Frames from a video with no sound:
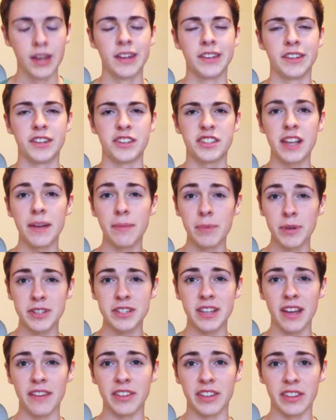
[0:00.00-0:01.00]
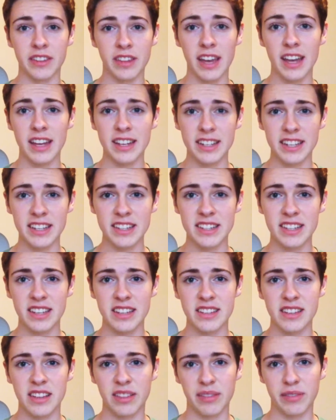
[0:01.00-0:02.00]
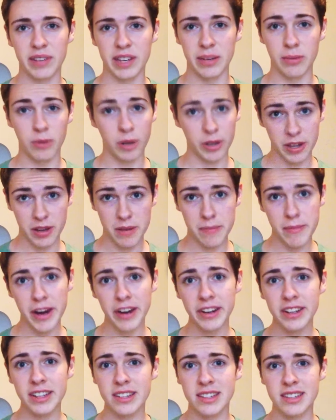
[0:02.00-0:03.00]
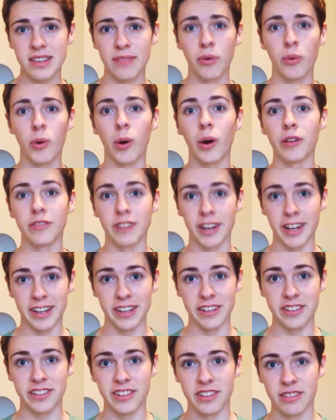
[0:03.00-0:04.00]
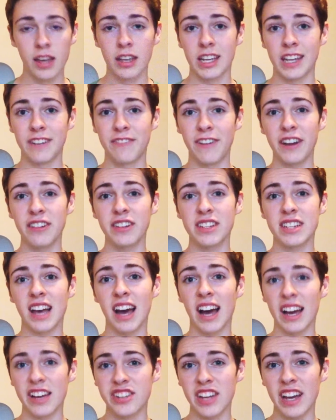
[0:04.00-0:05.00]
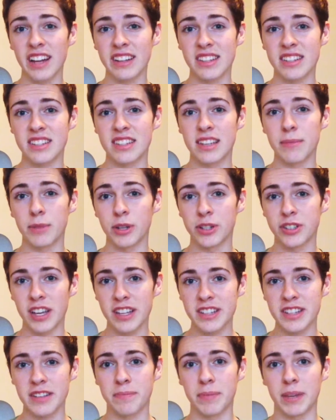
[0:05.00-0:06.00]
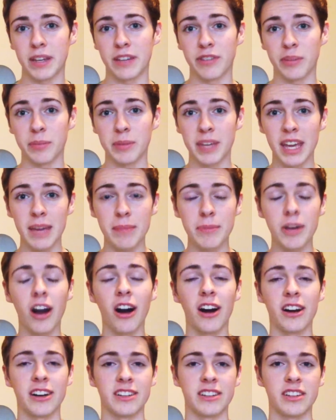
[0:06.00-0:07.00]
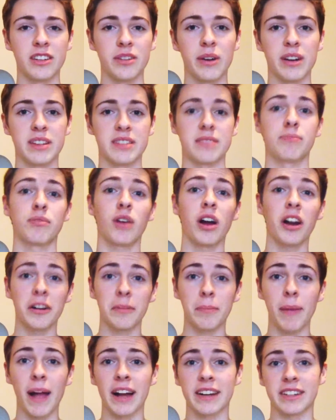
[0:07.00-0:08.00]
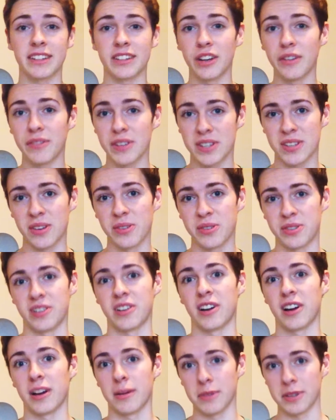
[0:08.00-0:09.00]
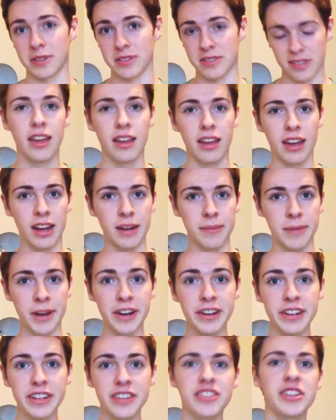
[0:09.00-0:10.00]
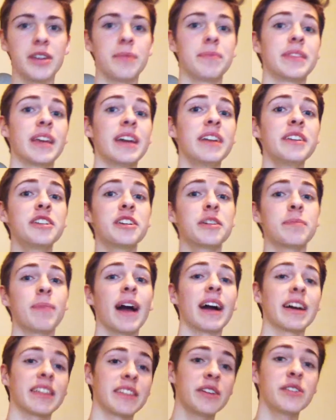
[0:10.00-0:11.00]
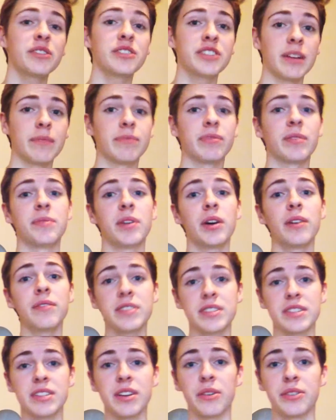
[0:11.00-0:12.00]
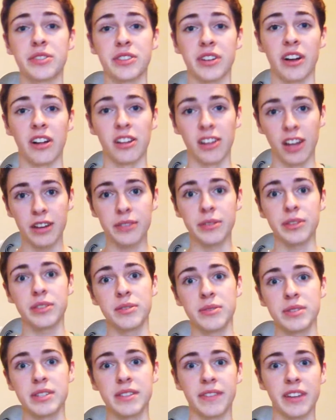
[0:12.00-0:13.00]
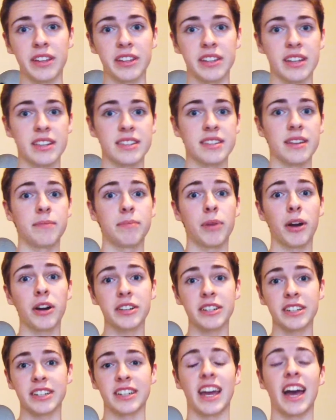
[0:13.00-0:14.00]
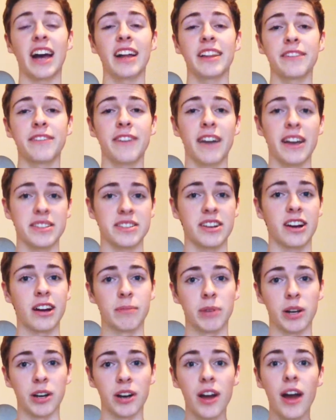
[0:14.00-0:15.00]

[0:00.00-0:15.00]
December 7th, 1863, while the American Civil War raged. Confederates hijacked the steamer Chesapeake from Cape Cod in the US and brought it back to Nova Scotian harbors. An American ship then took back their ship from Nova Scotia along with two civilians and parked it in Halifax Harbor,